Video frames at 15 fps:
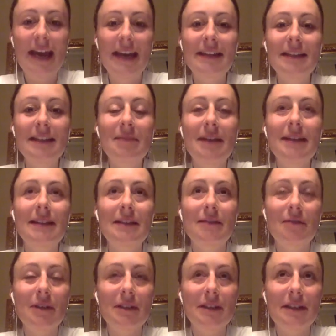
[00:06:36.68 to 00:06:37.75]
it's amazing
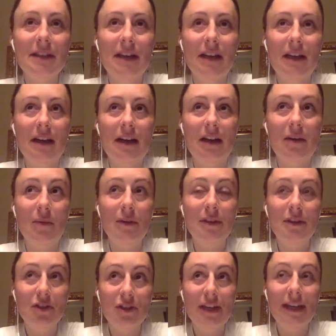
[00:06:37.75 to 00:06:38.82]
what's
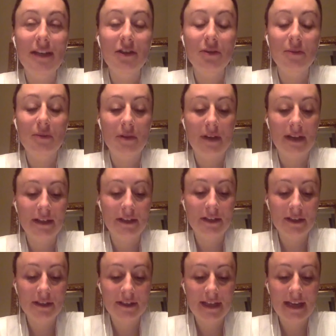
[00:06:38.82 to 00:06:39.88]
changeable. I
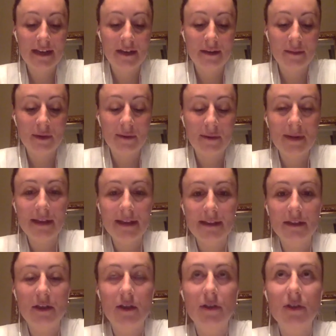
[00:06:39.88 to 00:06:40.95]
just had a pragmatic
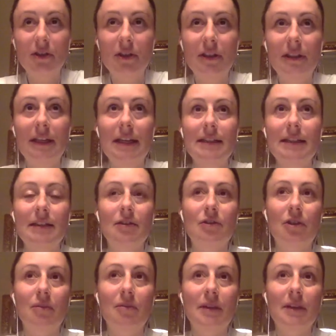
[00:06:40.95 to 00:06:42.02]
psychology class in
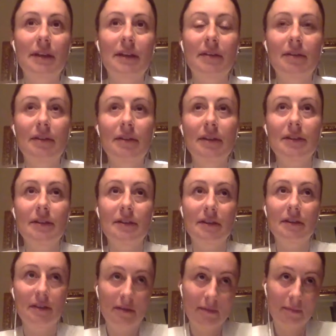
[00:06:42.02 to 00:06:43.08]
Germany this
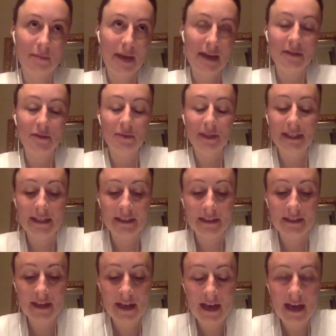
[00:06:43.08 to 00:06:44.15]
past
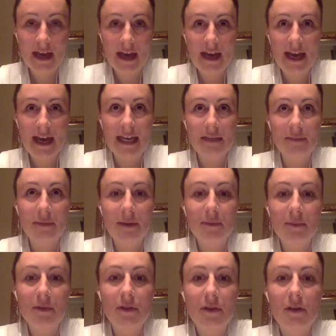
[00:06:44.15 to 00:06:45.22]
weekend, and
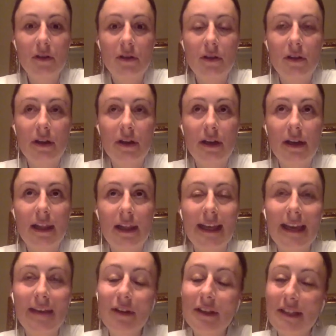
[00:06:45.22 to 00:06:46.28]
people, like,
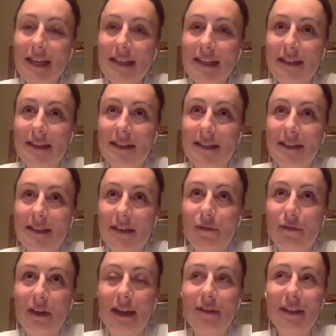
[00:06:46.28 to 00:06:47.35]
every class is
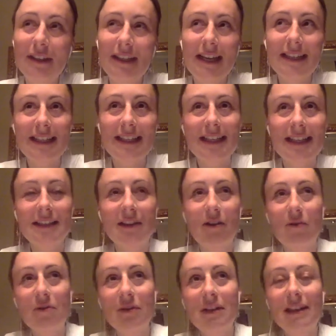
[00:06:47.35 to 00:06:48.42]
different. Every class has
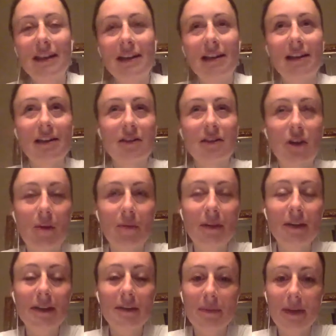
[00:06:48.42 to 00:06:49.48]
their own little
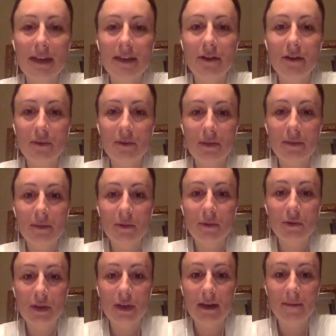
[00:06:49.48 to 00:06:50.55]
topic depending on the people
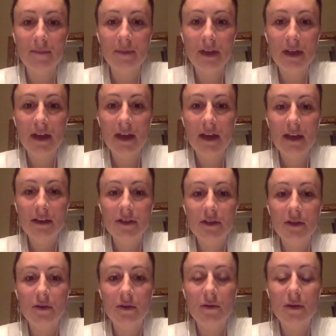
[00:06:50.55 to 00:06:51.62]
who come.
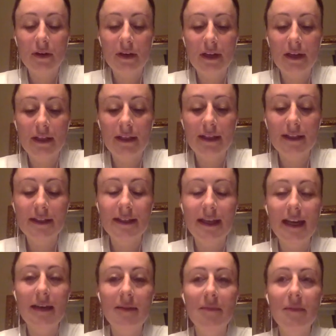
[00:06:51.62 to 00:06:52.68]
So this
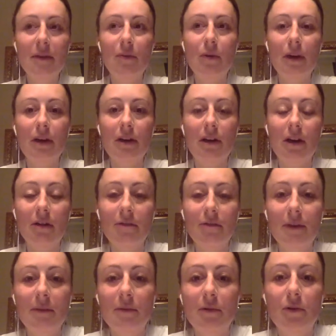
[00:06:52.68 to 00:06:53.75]
time there were a lot of
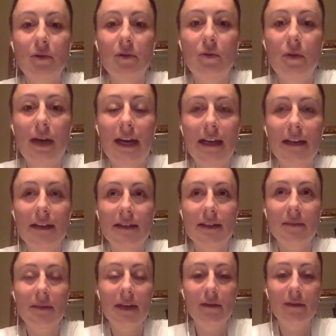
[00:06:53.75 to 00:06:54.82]
people who had
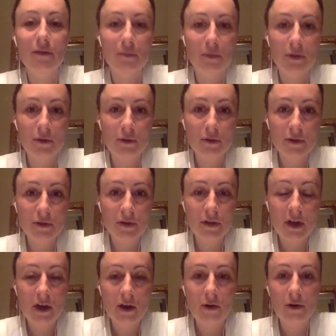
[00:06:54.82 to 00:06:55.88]
some kind of abuse
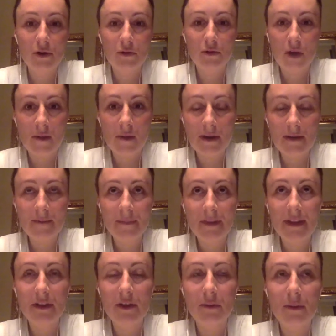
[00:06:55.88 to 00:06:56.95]
or trauma
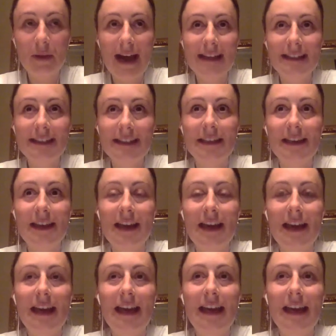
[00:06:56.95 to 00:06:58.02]
in their past,
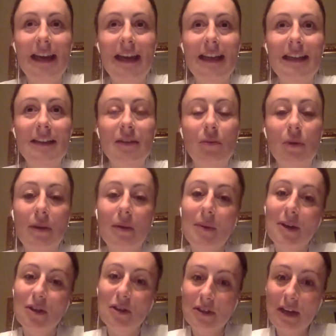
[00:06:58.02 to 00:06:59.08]
and where they
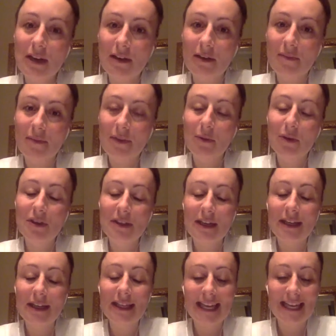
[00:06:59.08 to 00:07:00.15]
were stuck. They were
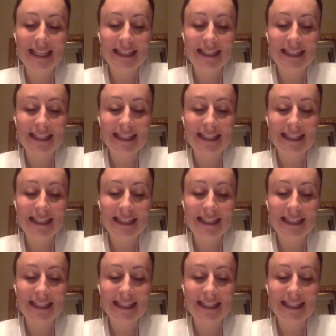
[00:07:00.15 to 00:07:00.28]
stuck in that